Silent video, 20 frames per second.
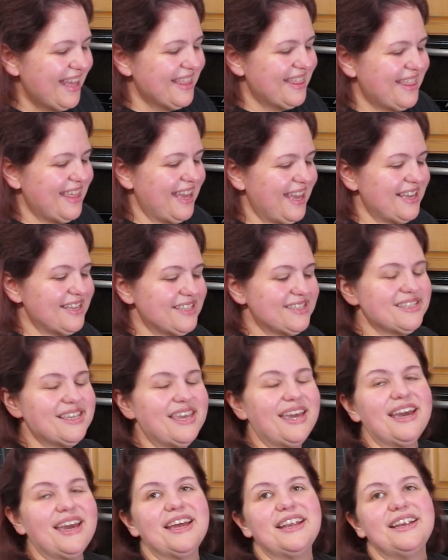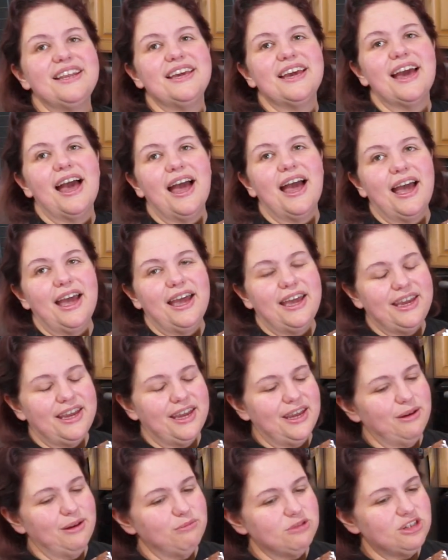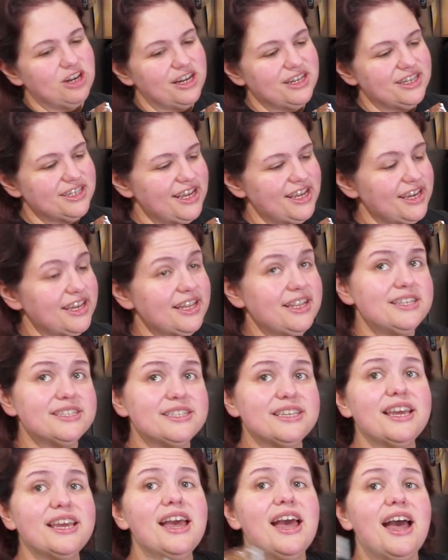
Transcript: thanks, Candy. I am trying to take it easy.